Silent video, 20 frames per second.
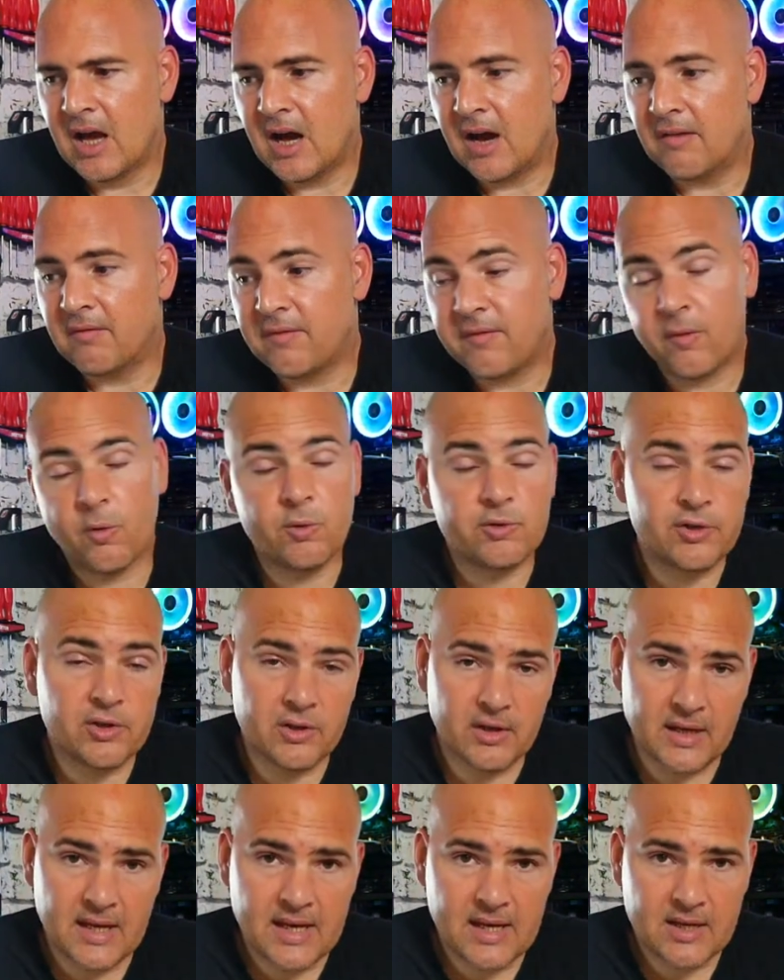
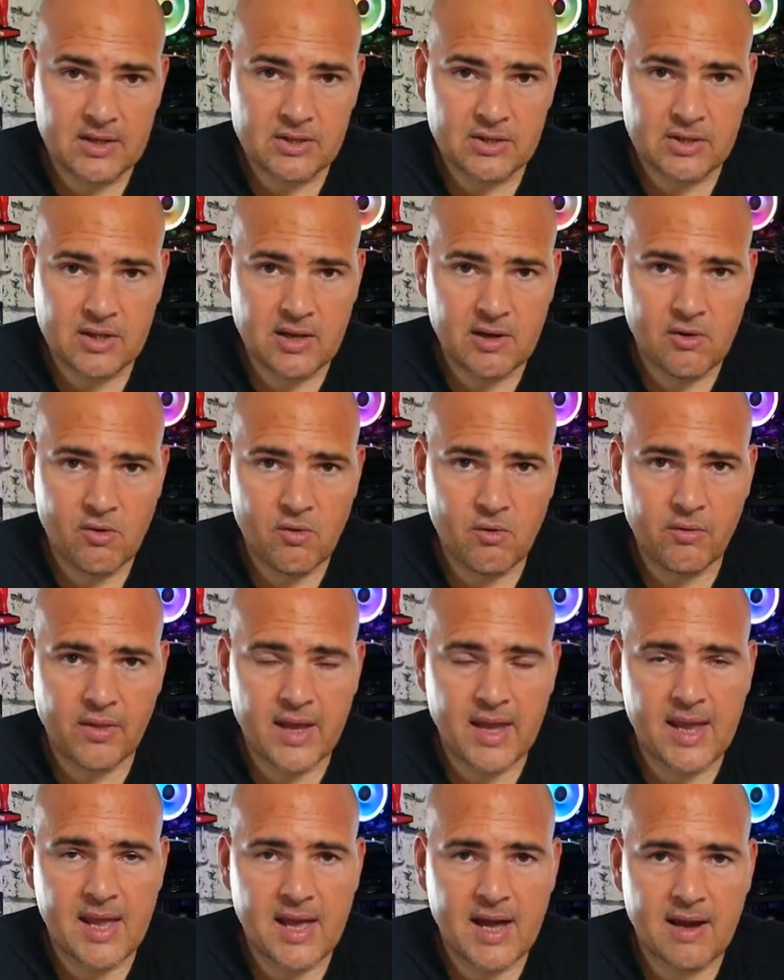Unfortunately, still
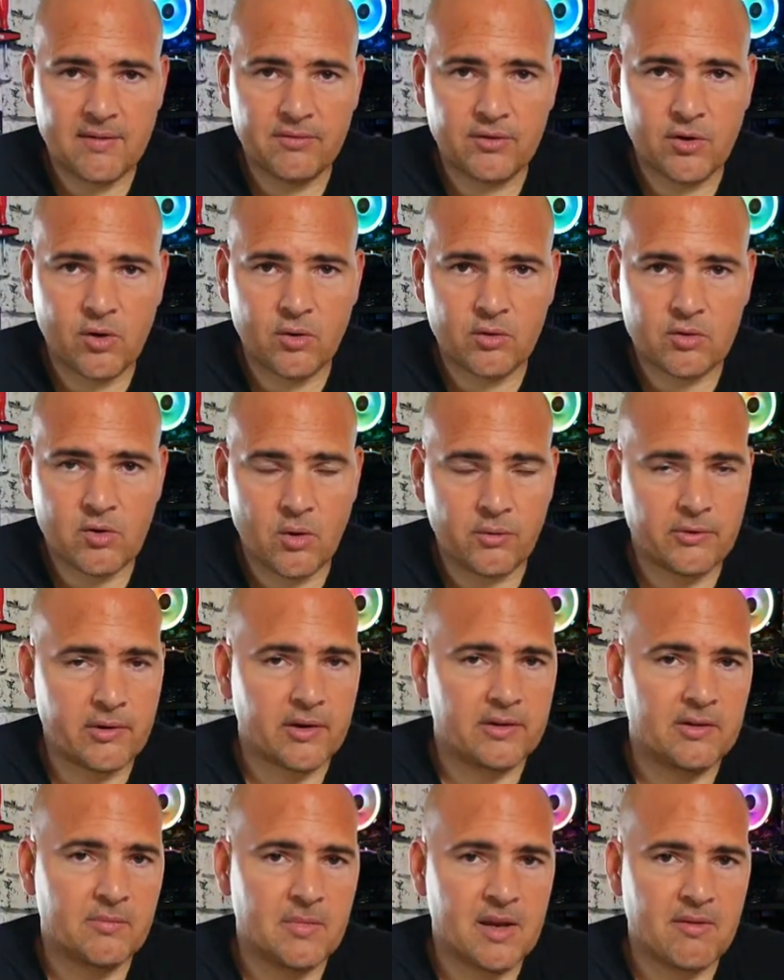they have not
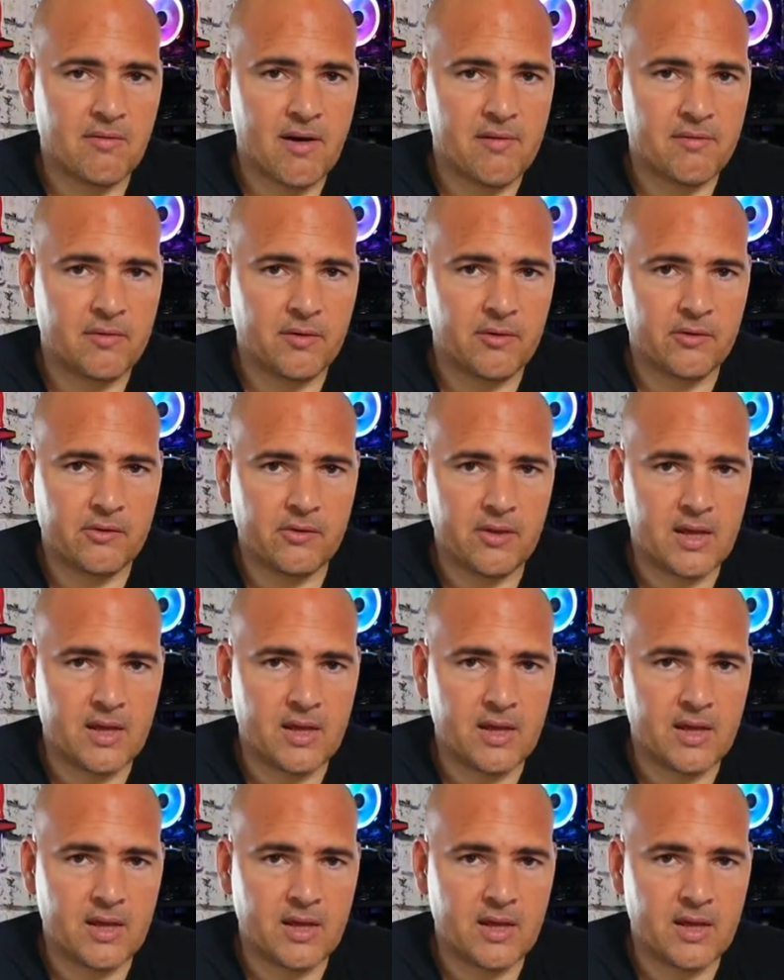contacted me reference